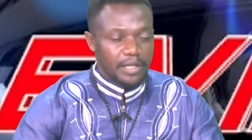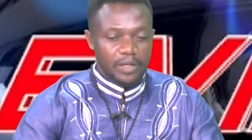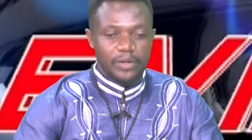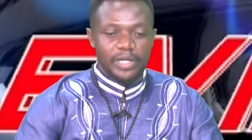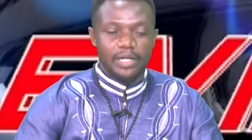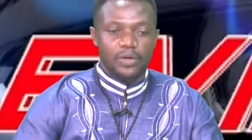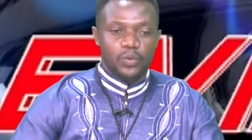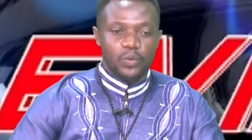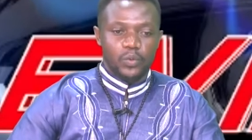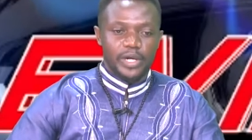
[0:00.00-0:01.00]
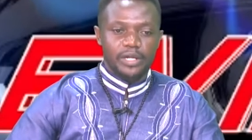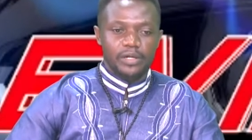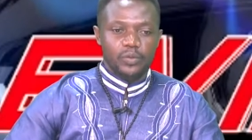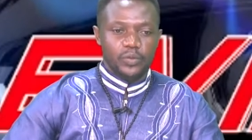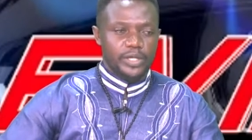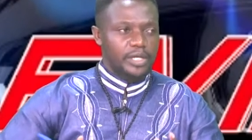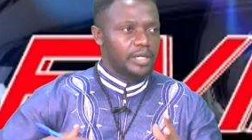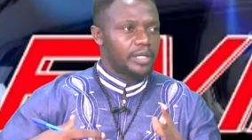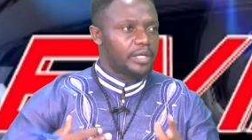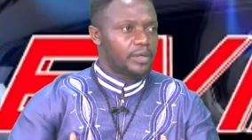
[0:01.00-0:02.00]
Okay, now, when
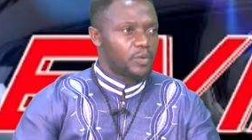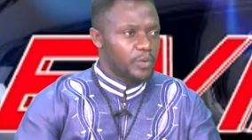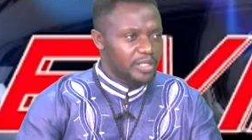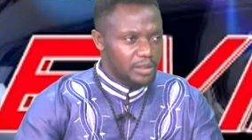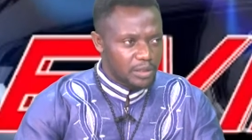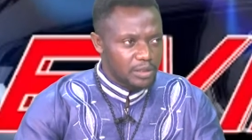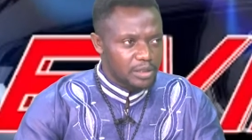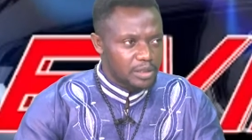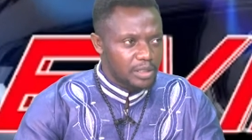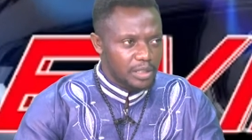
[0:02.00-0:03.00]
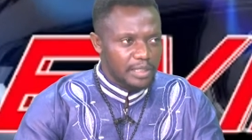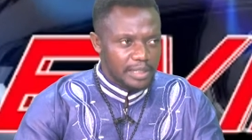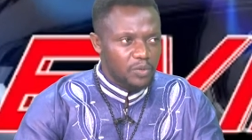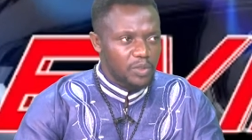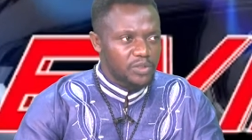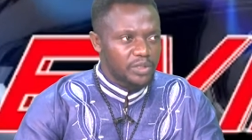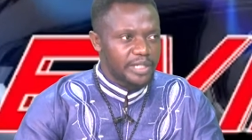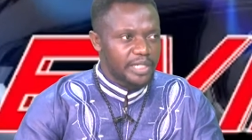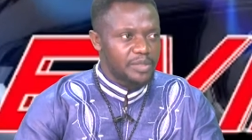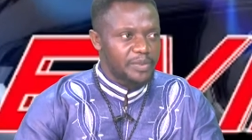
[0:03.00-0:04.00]
we were not, that was not the
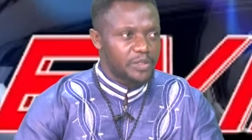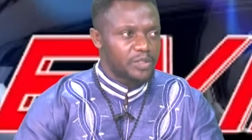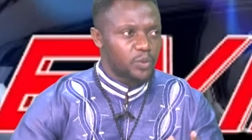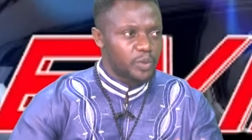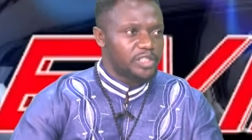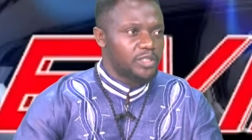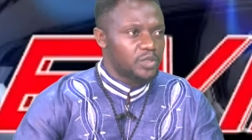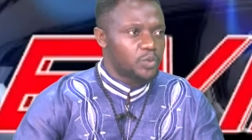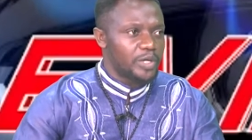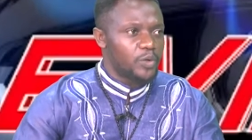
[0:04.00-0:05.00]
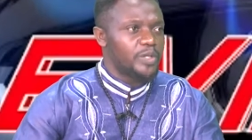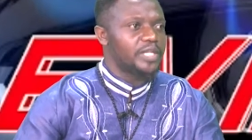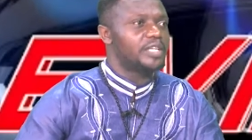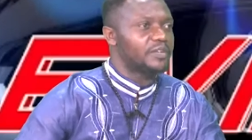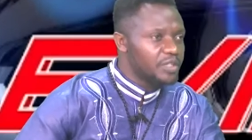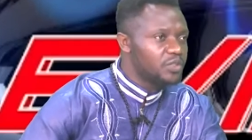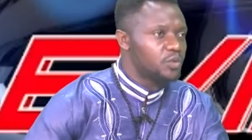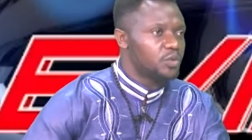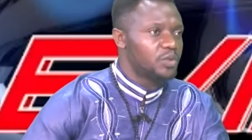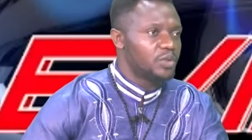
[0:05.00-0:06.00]
case because questions were only given
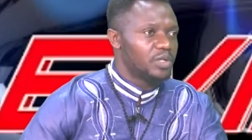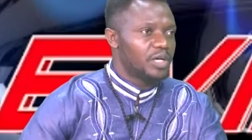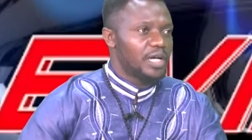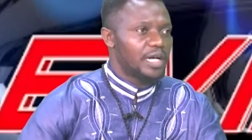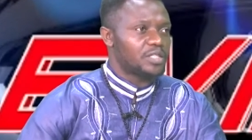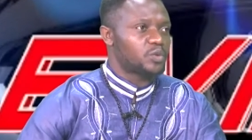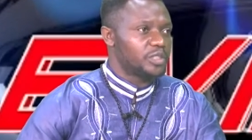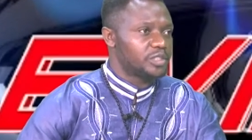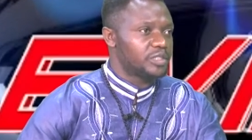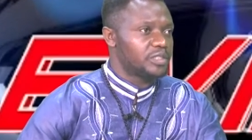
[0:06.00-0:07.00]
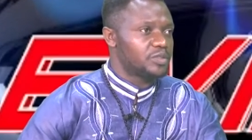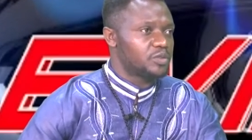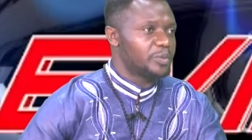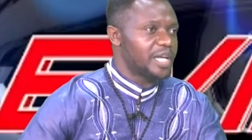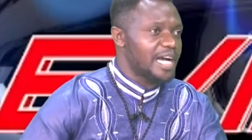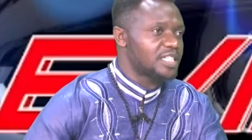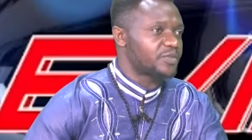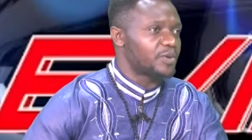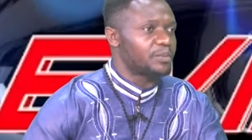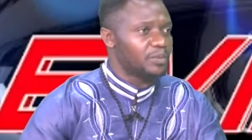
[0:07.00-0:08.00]
to as questions to be asked
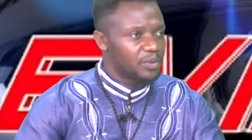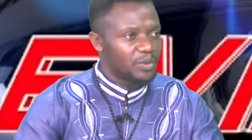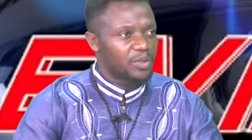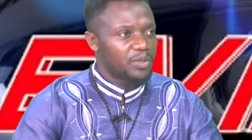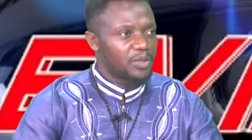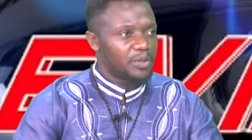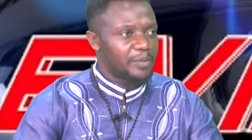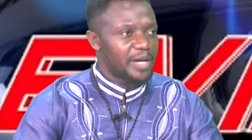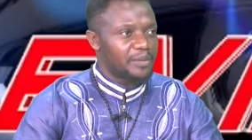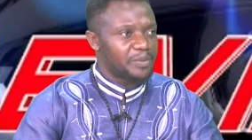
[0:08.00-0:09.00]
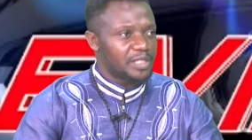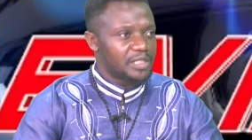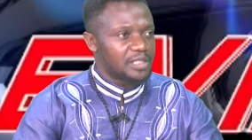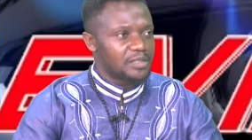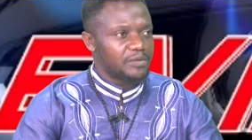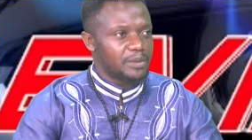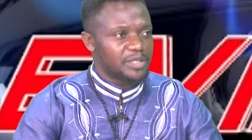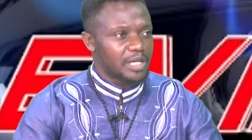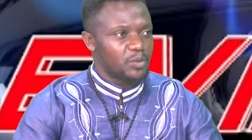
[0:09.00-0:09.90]
from by representative from Southwest.